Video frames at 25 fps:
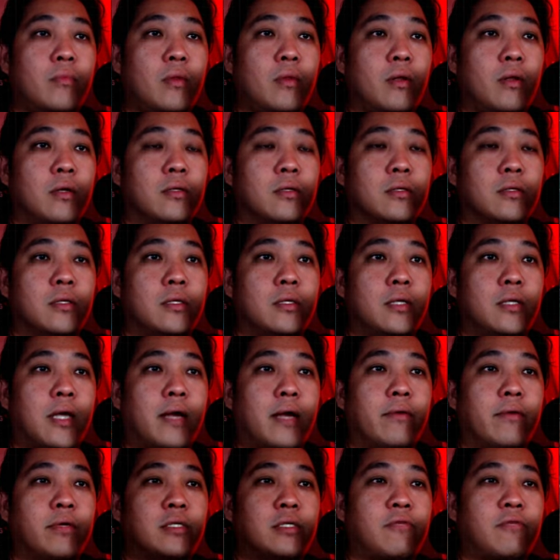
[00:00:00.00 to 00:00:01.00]

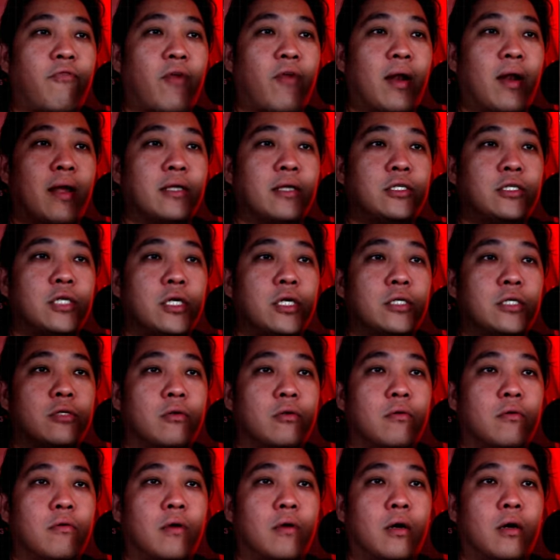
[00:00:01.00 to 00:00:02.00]
there is frontline change.
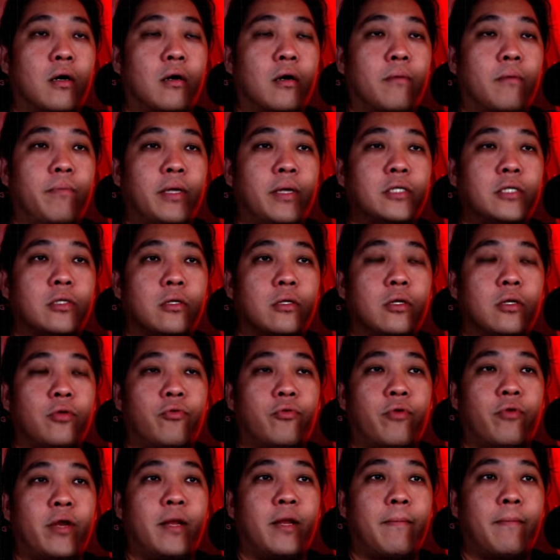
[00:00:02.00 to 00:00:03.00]
Based on the
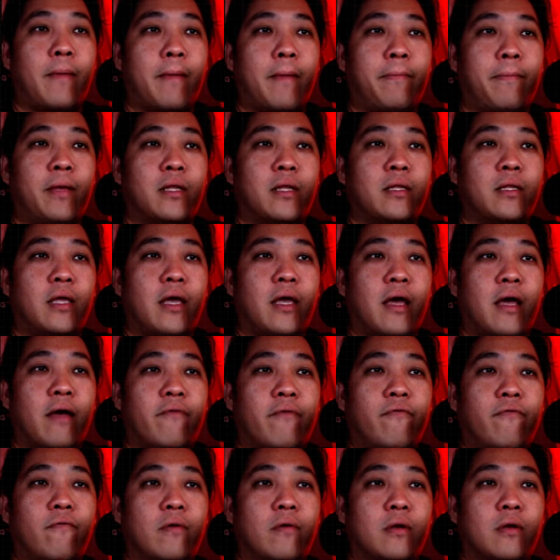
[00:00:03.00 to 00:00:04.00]
Ukrainian mapping, they
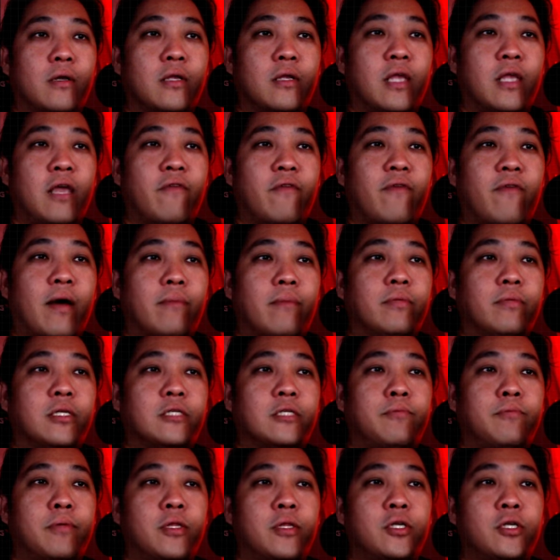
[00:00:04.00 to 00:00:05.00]
have gave up
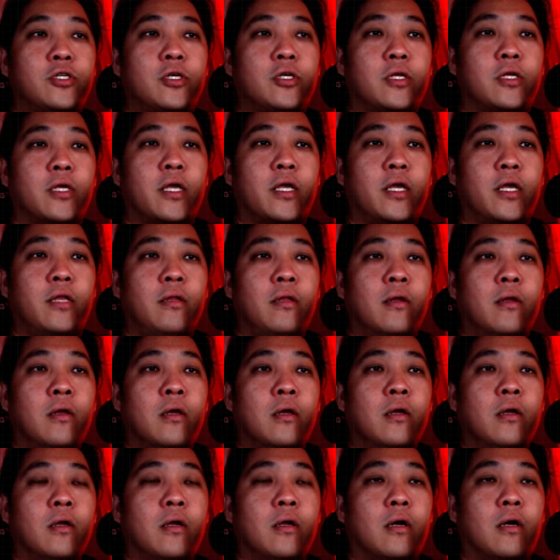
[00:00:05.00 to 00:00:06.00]
this position again.
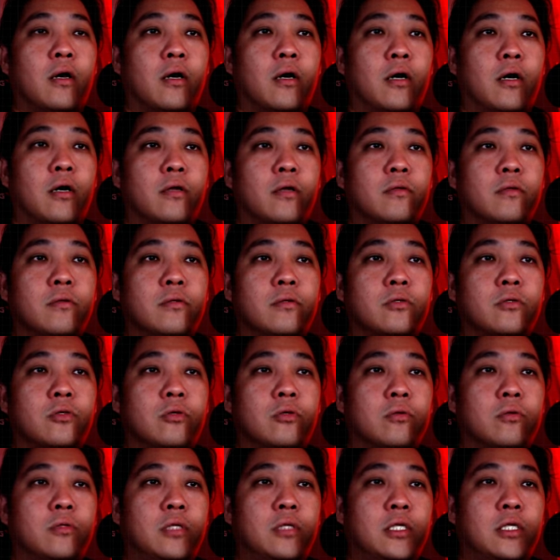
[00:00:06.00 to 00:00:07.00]
So
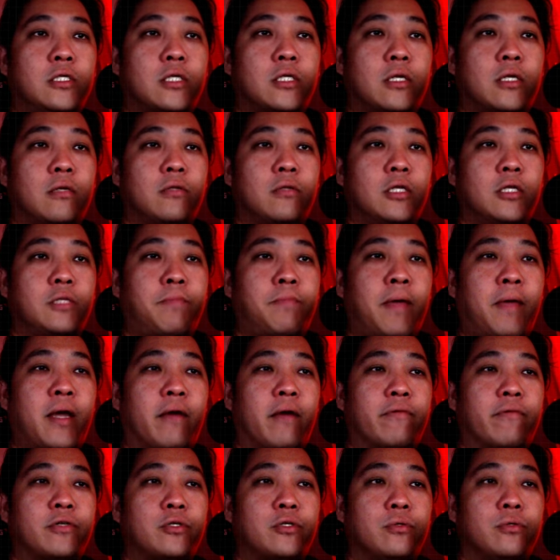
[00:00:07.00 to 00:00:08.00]
this pair
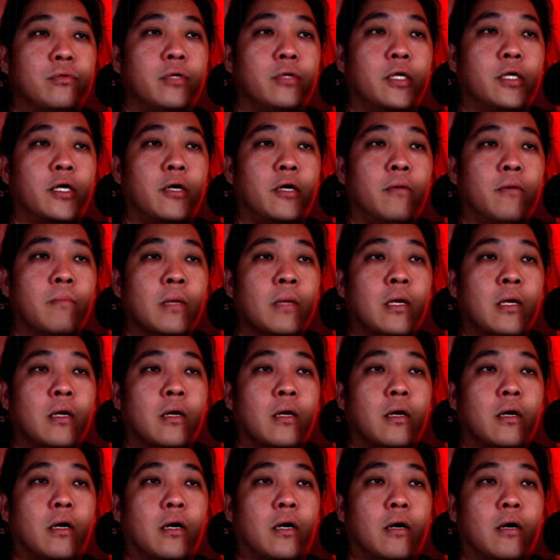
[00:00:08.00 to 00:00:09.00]
of shoe here
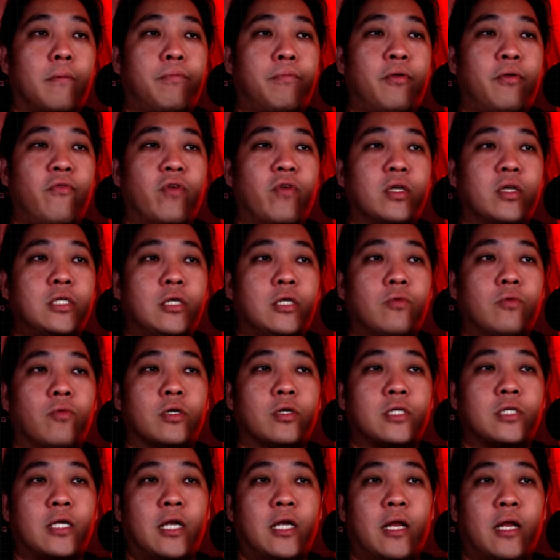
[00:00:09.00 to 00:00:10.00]
previously
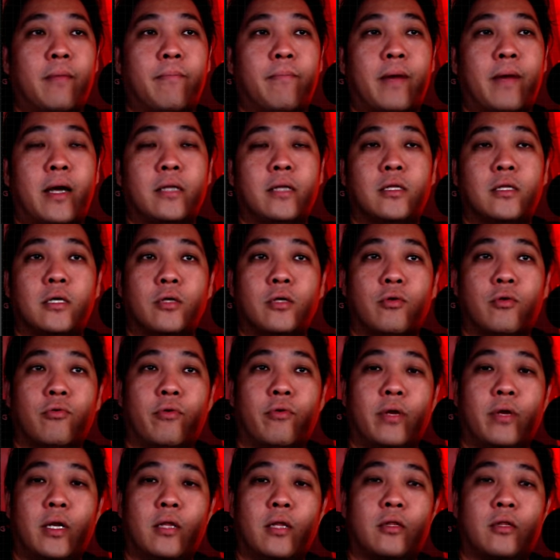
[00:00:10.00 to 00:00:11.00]
was claimed by the
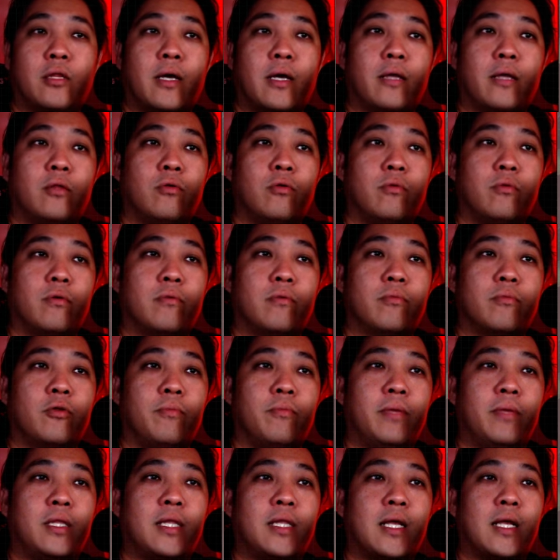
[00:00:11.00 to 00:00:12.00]
Ukrainian side to
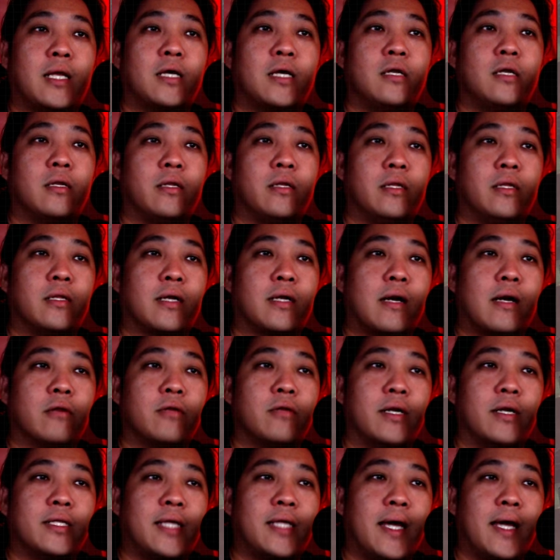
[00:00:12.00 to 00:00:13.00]
be taken in a
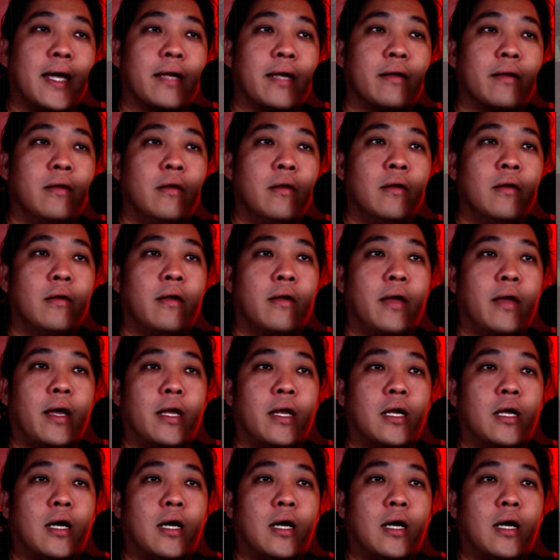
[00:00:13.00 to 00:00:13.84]
counterattack. And